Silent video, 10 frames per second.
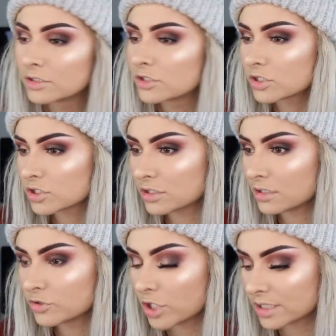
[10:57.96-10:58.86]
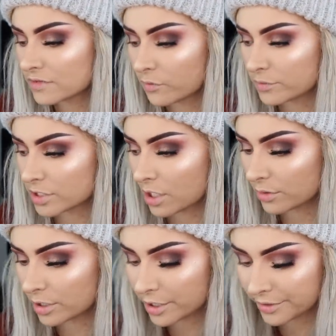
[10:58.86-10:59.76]
just transforms the
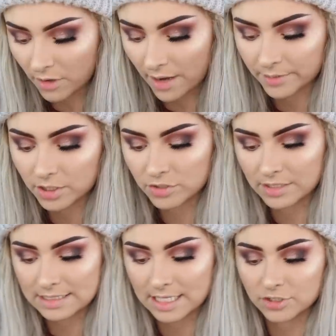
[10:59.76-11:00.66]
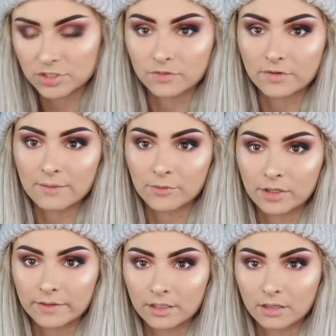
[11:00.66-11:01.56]
whole look. Right, I'm gonna do these lashes off
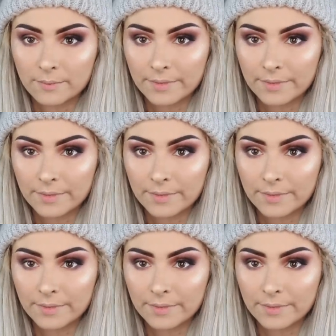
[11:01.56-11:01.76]
camera and then come